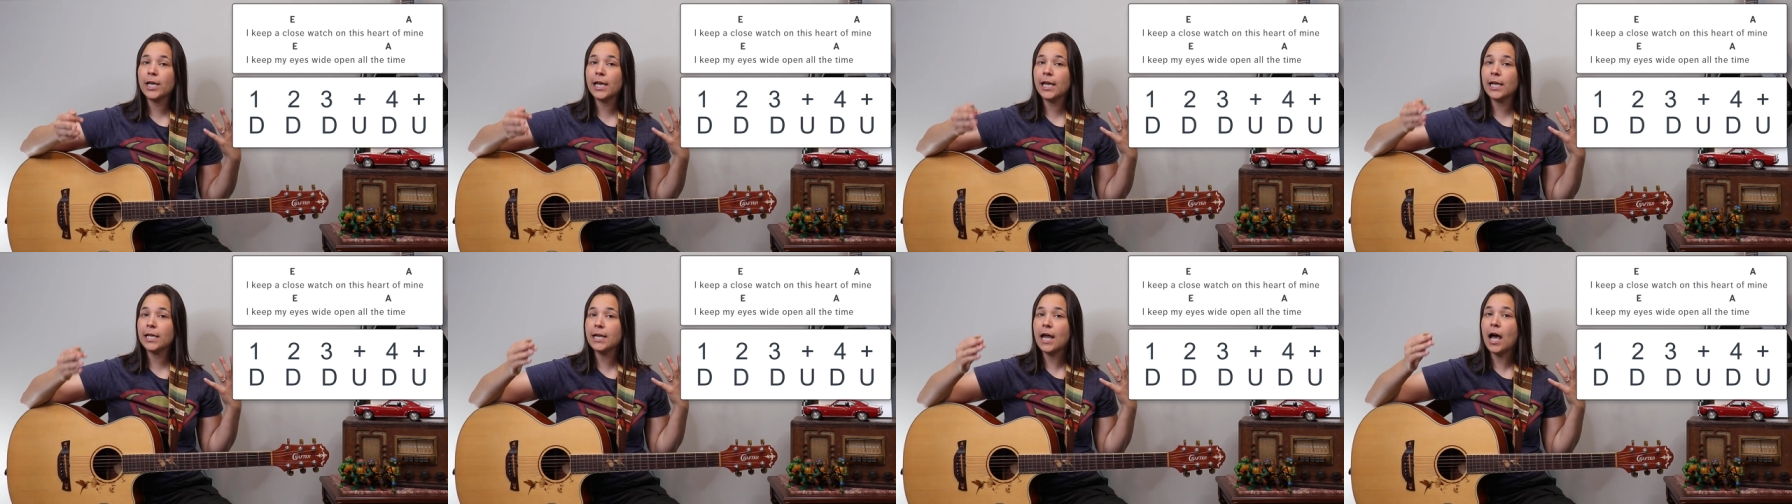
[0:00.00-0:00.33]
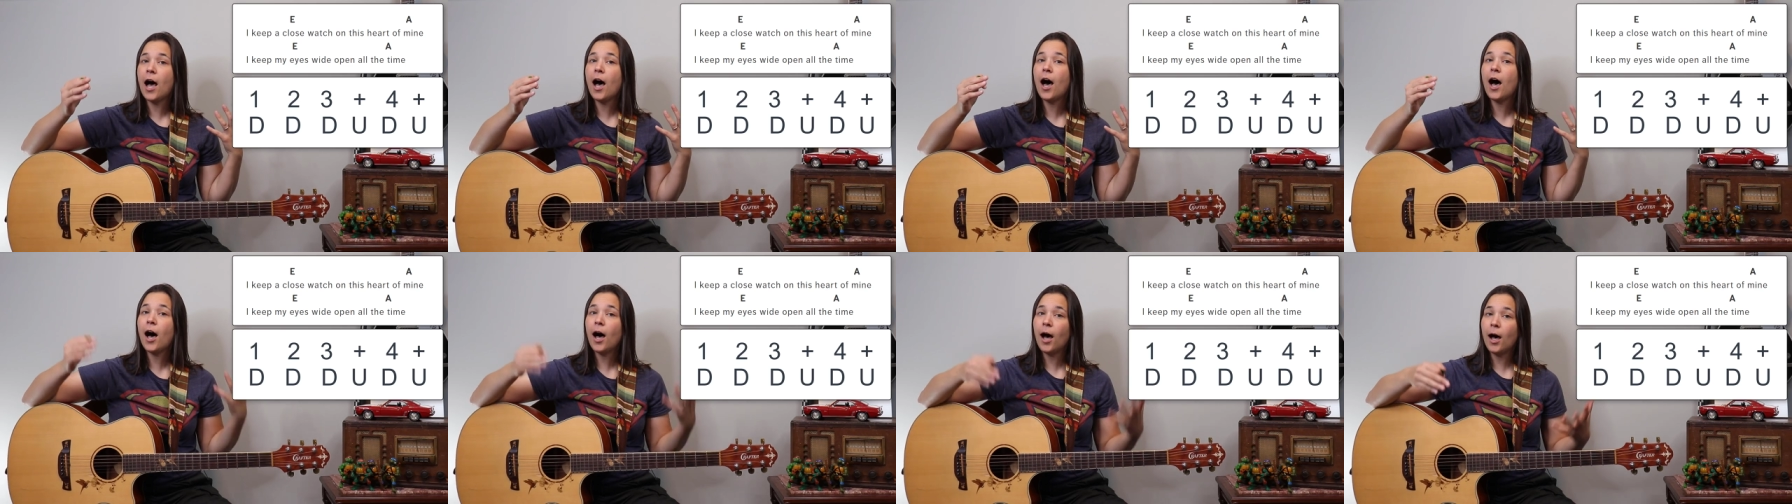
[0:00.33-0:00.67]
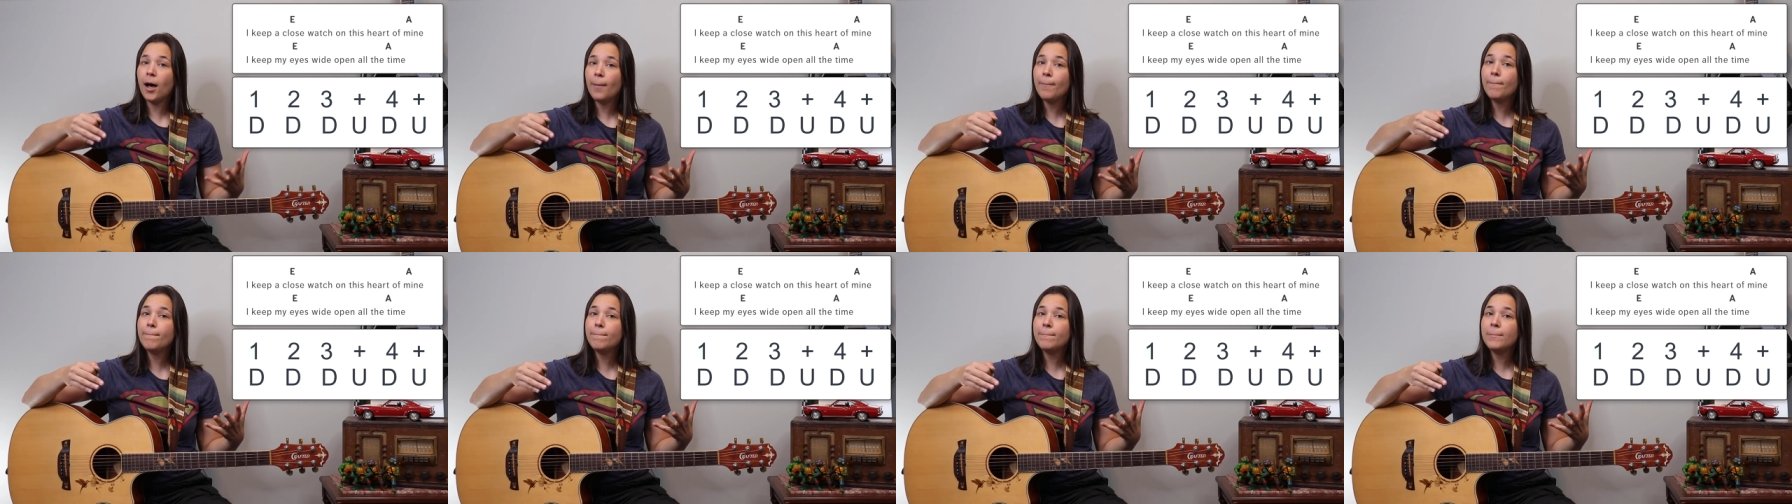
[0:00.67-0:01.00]
can
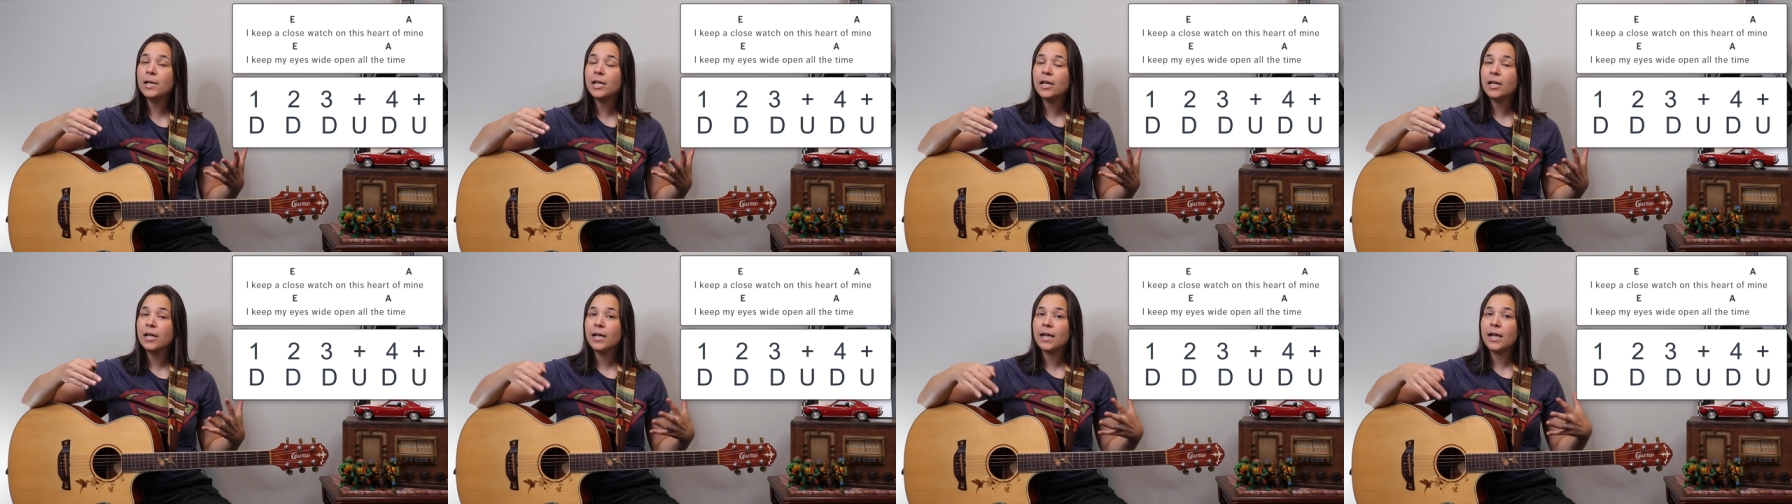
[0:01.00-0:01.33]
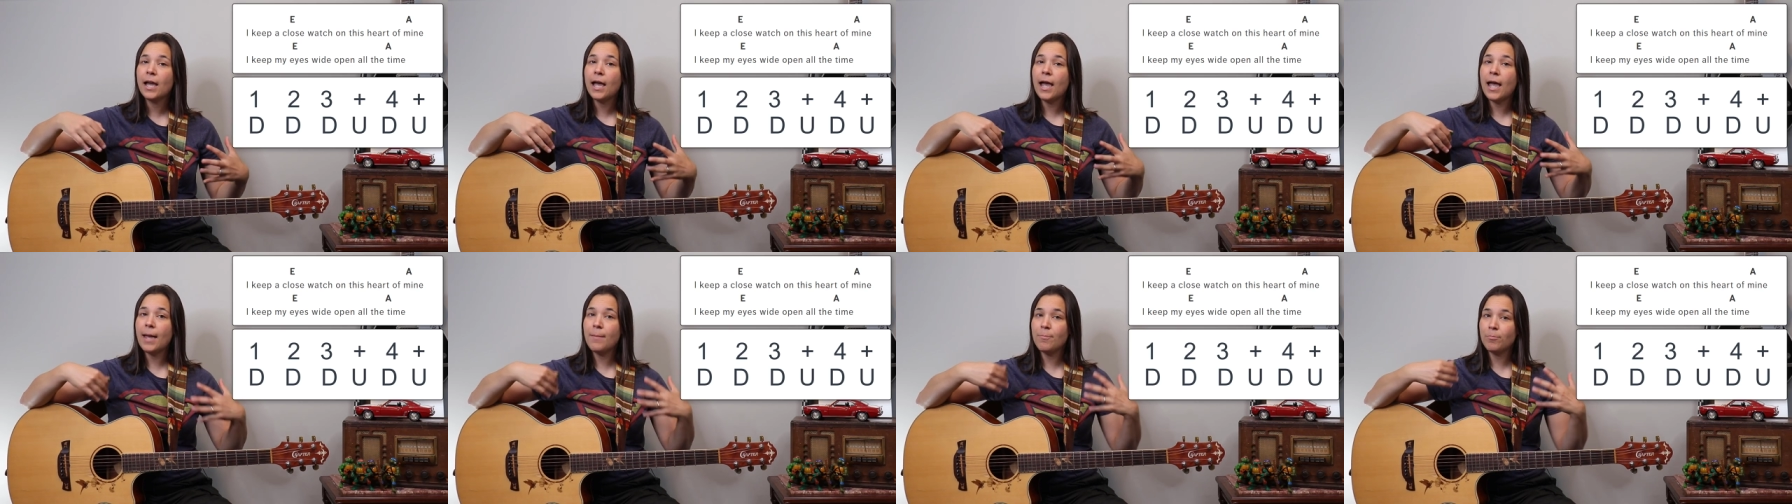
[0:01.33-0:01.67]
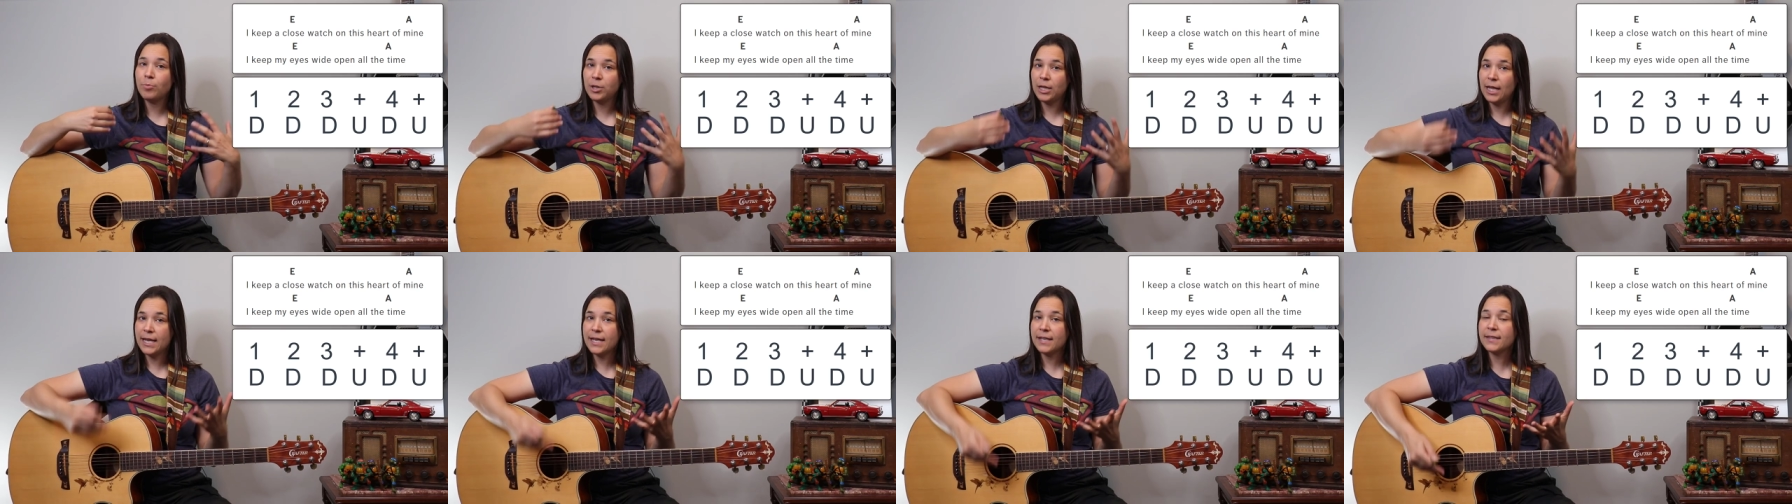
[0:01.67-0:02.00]
hum and
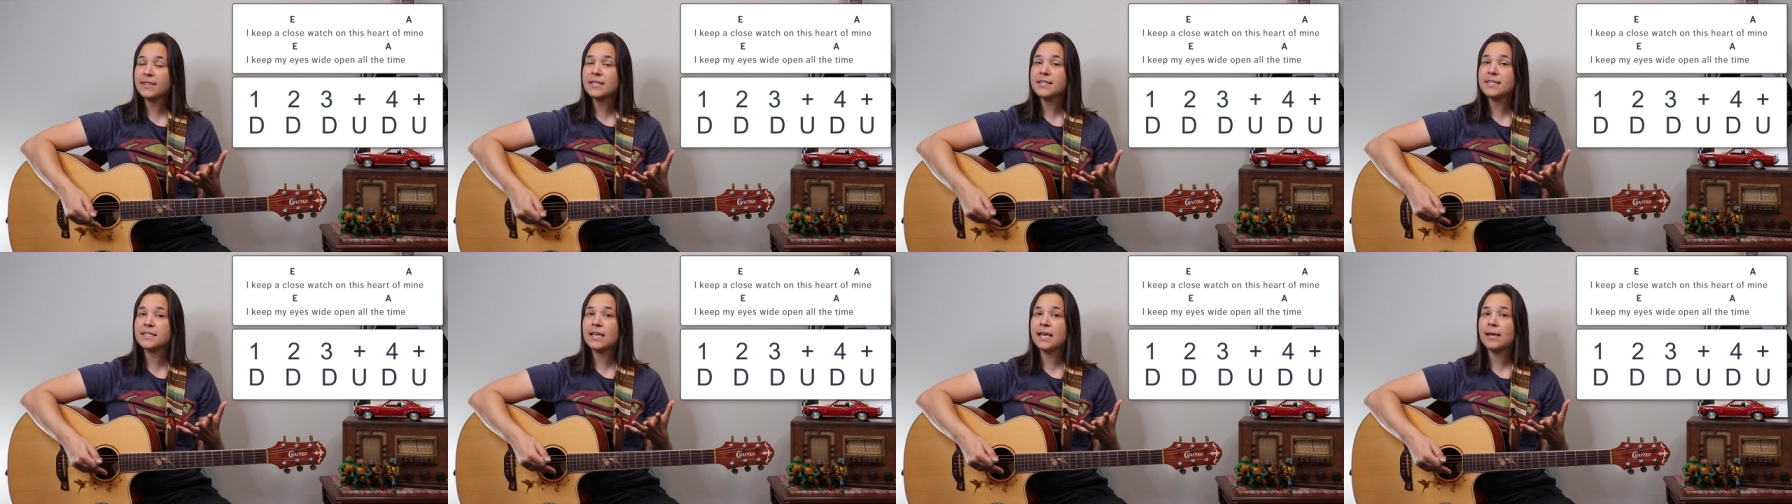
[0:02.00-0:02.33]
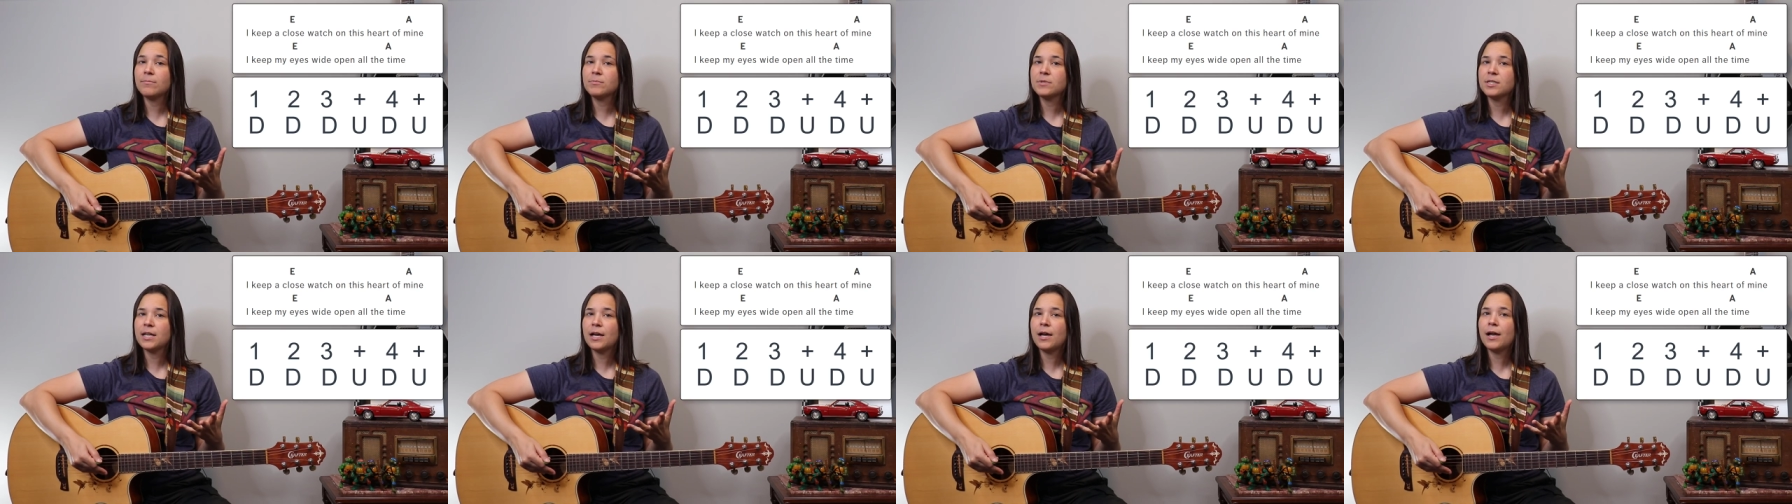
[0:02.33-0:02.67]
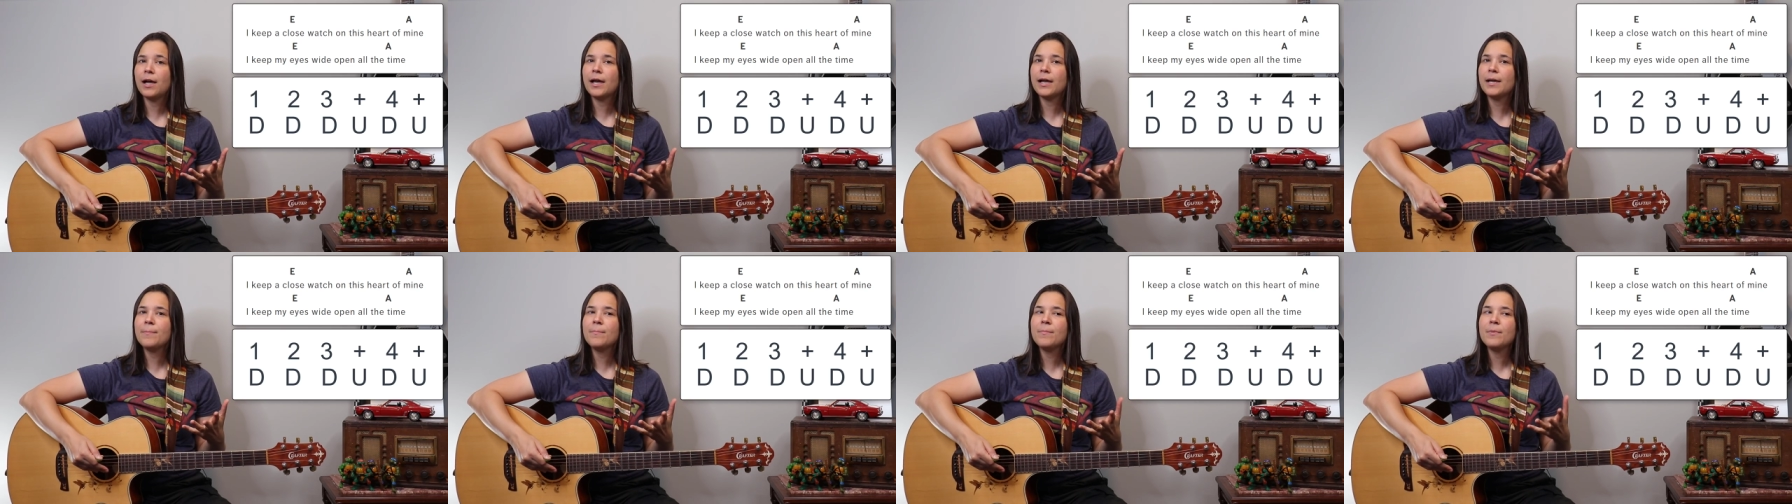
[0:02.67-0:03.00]
play at the same
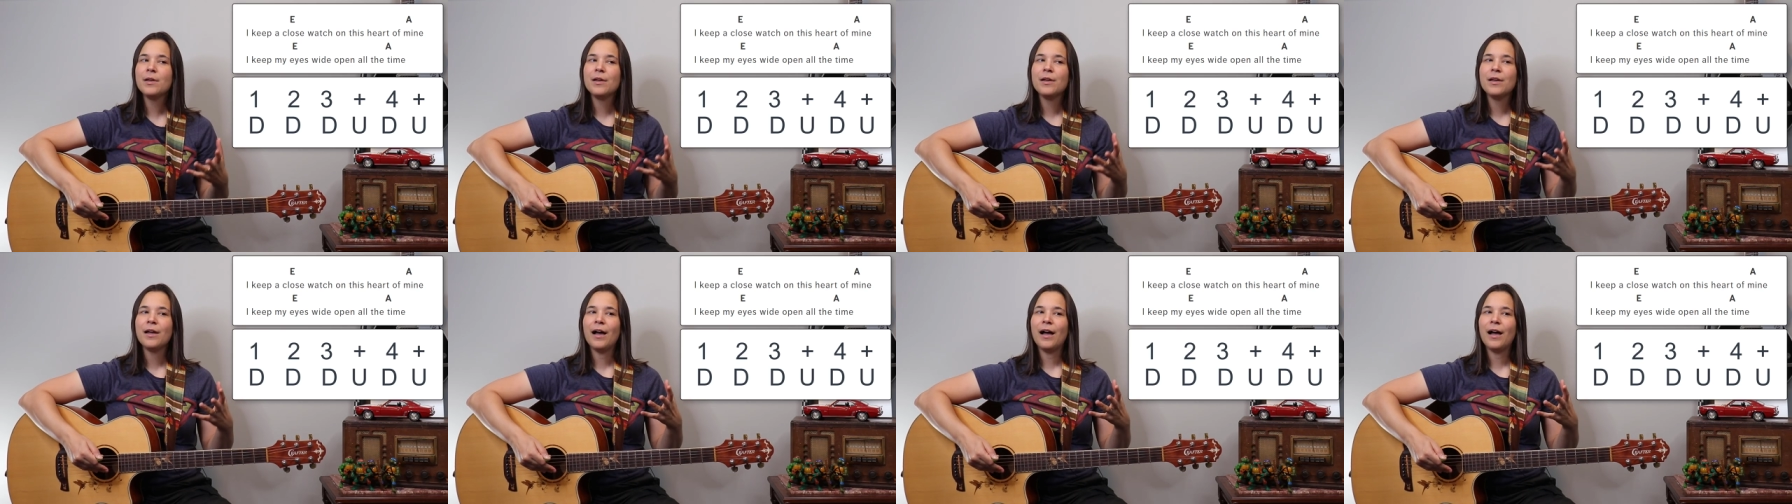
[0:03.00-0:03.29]
time,